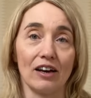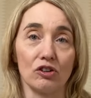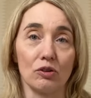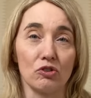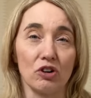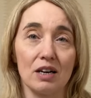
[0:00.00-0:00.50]
So
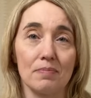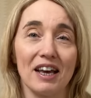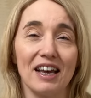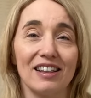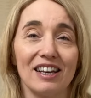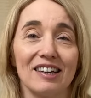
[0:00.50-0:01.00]
I'm trying to
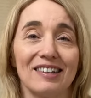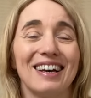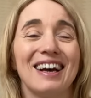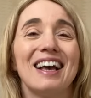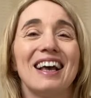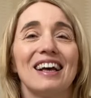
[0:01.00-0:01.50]
make things
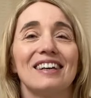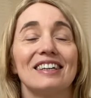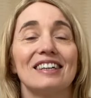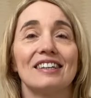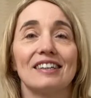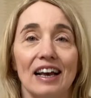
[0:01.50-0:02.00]
as
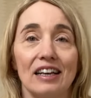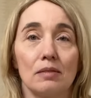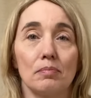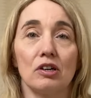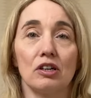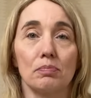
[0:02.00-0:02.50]

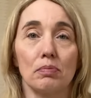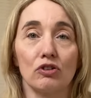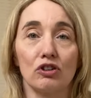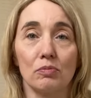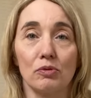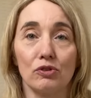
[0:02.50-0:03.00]
accessible as
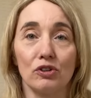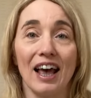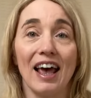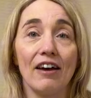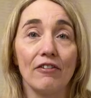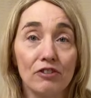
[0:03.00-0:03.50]
possible so
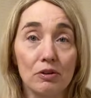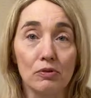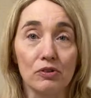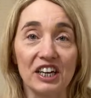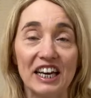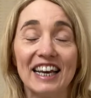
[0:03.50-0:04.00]

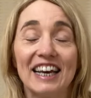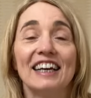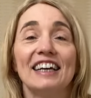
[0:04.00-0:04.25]
everybody